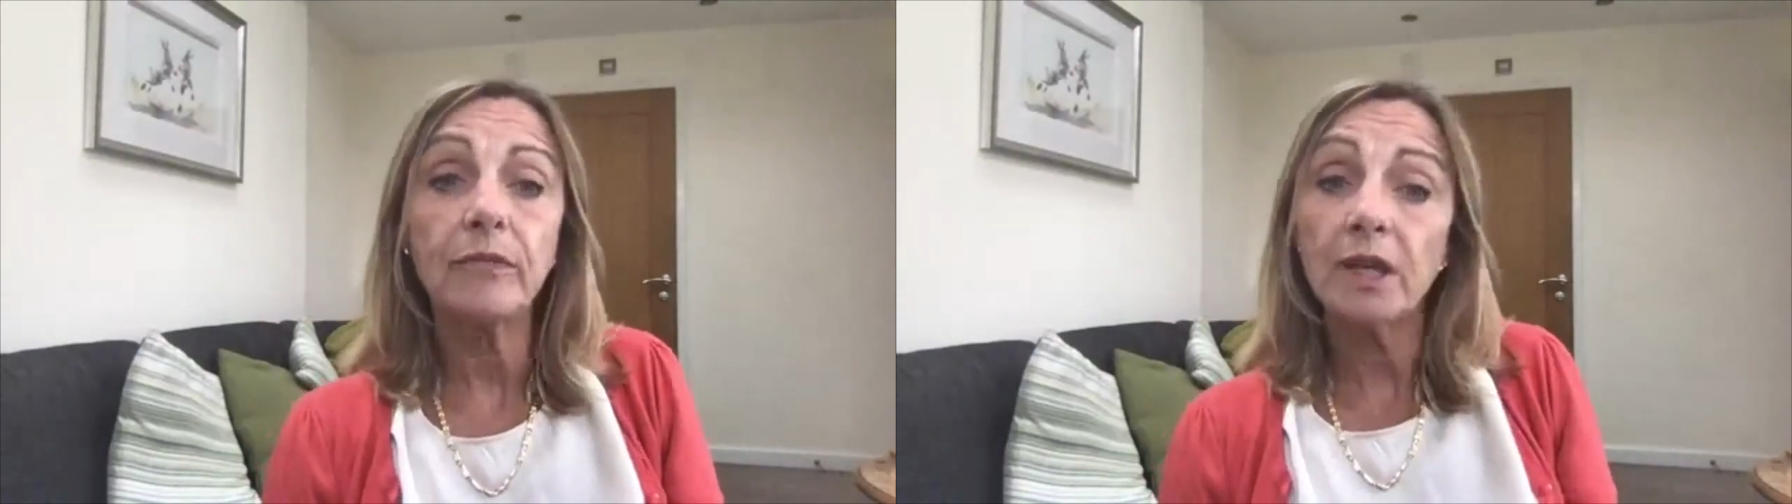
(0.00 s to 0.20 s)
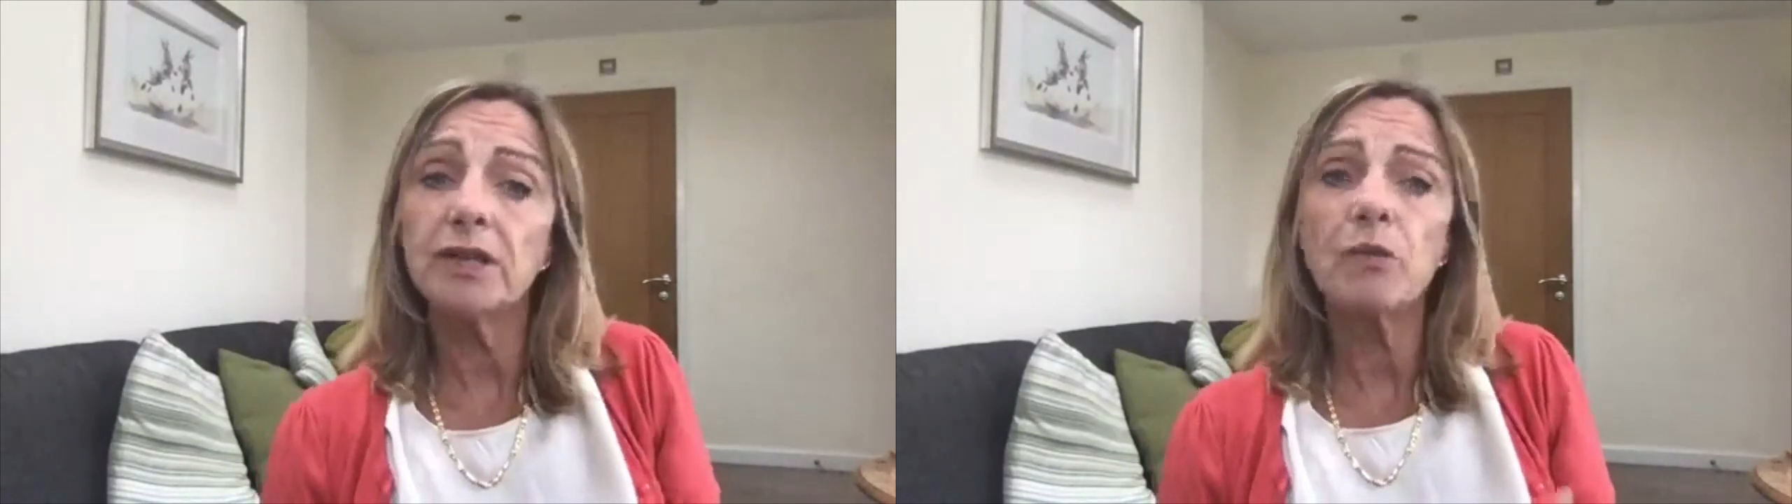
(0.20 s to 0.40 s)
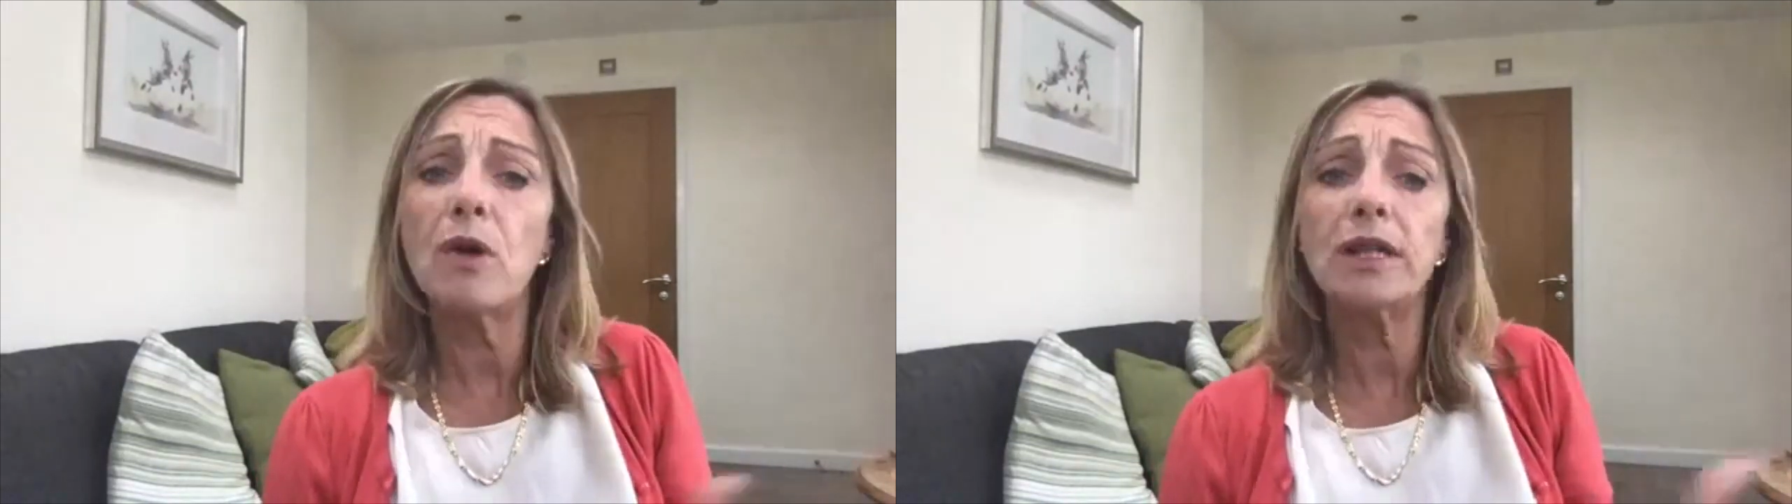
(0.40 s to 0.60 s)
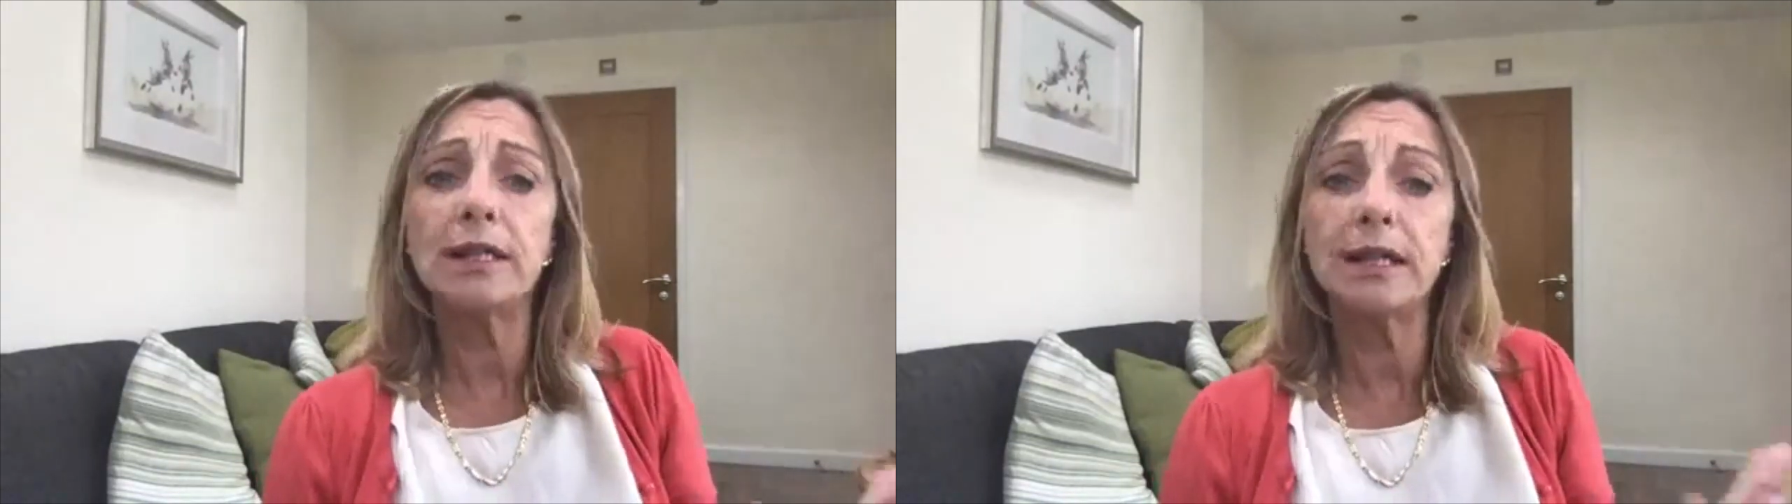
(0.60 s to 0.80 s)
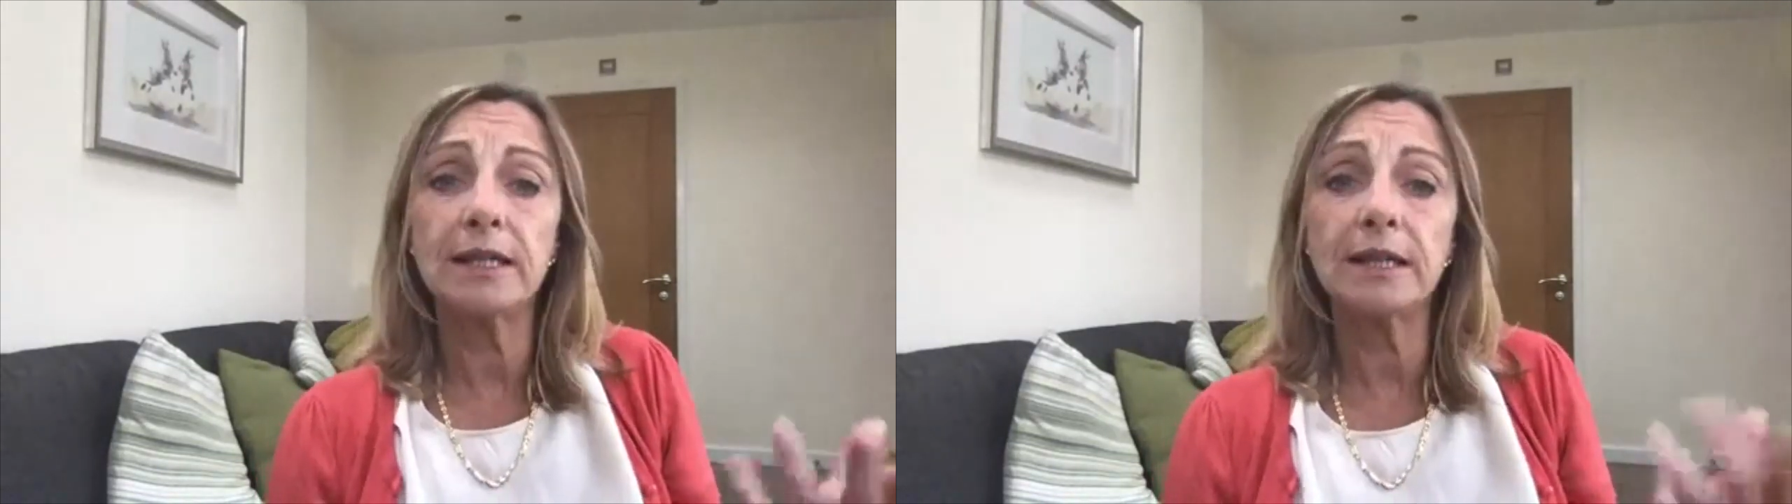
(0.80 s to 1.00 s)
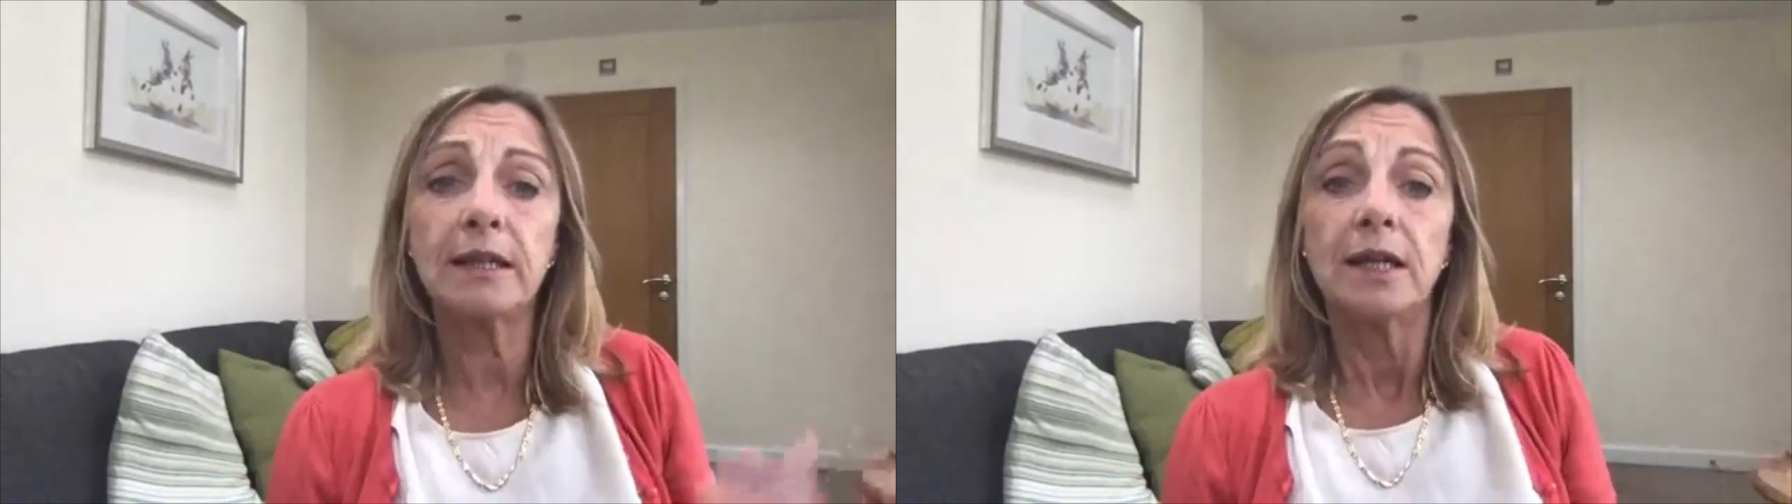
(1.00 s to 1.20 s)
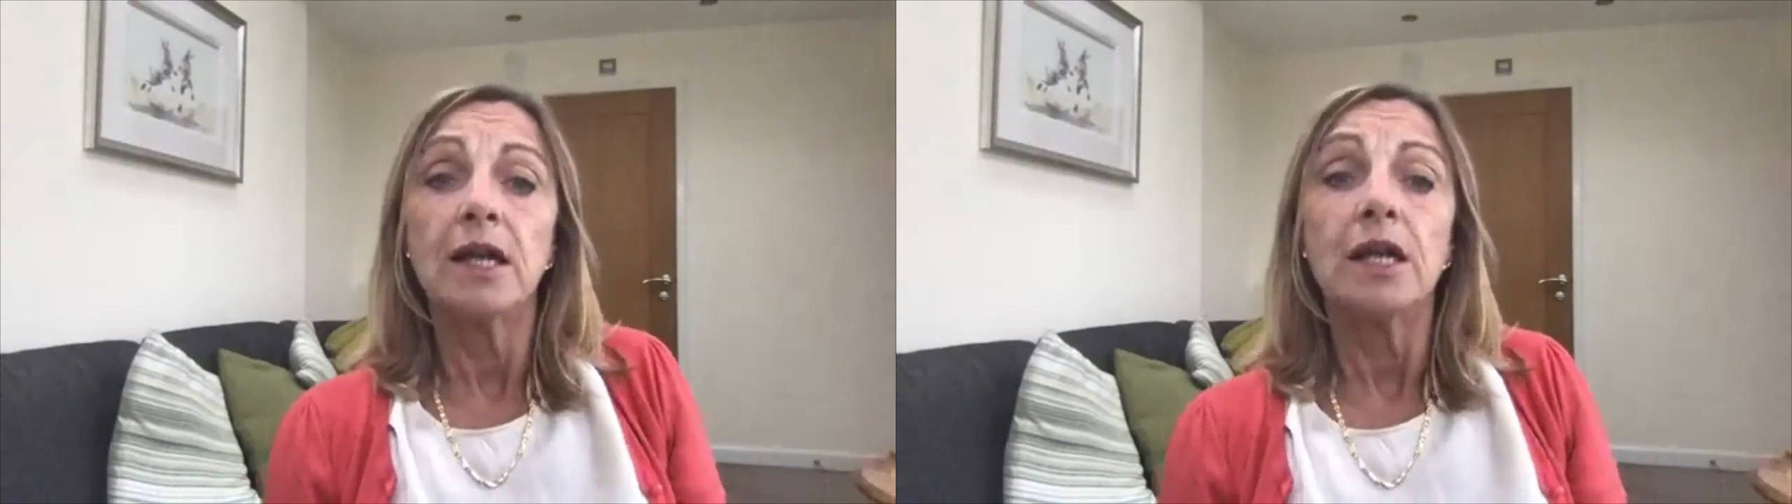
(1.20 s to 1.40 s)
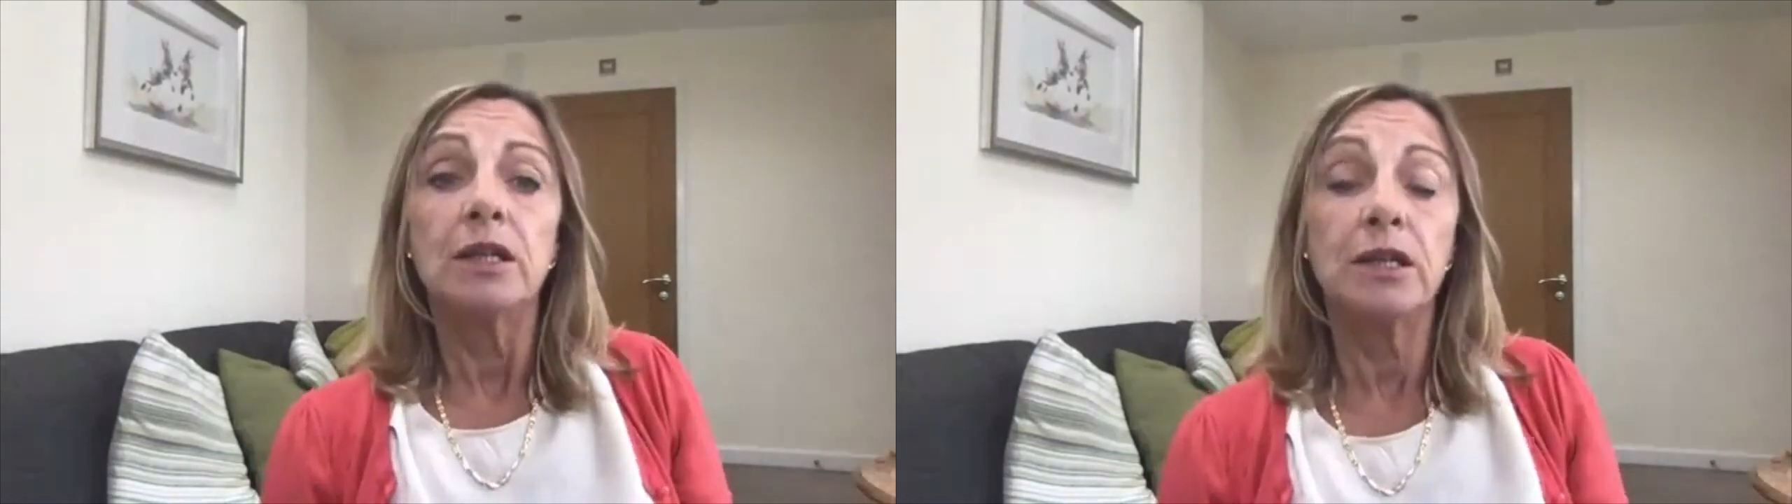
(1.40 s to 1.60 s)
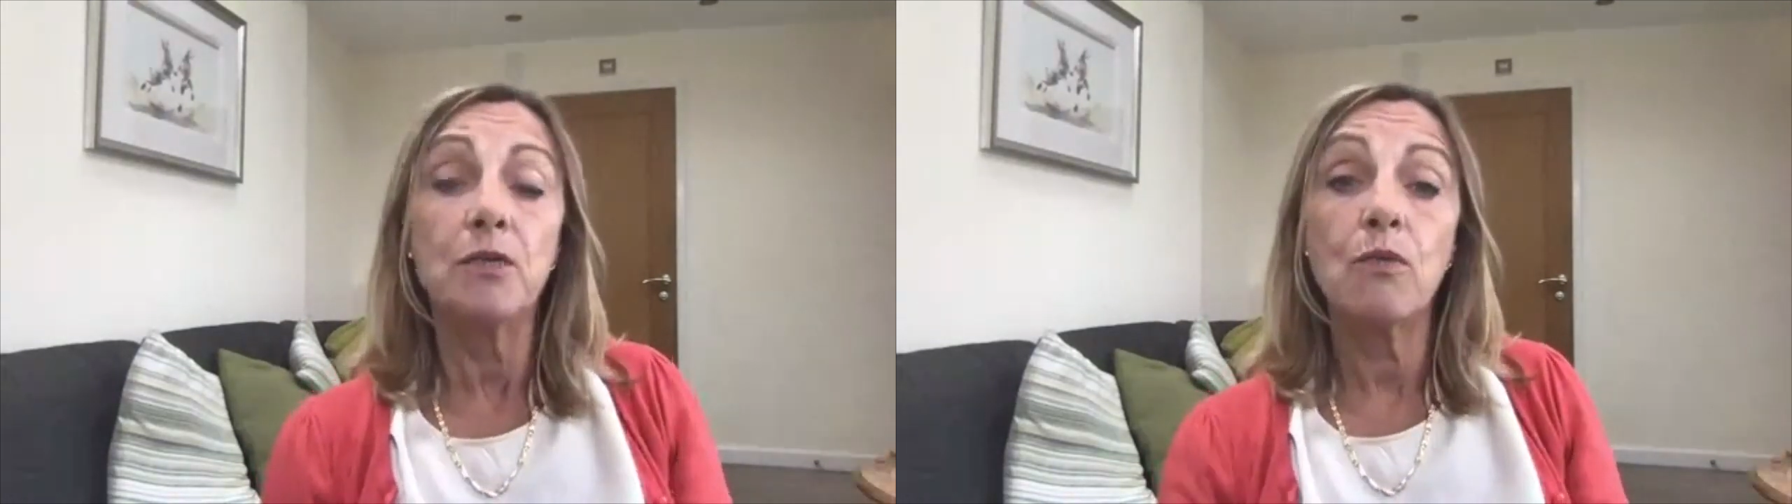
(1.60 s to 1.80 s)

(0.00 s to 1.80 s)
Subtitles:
So, why is this? So,